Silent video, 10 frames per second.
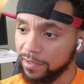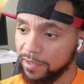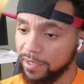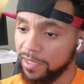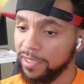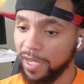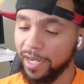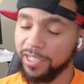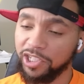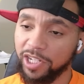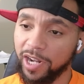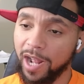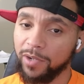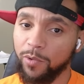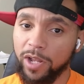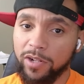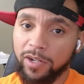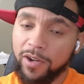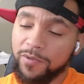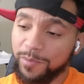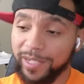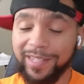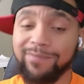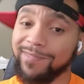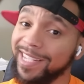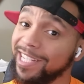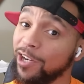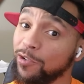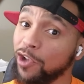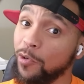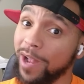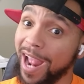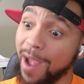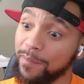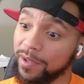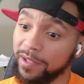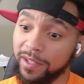He's taking the shit kind of well, though, but he don't know what happened.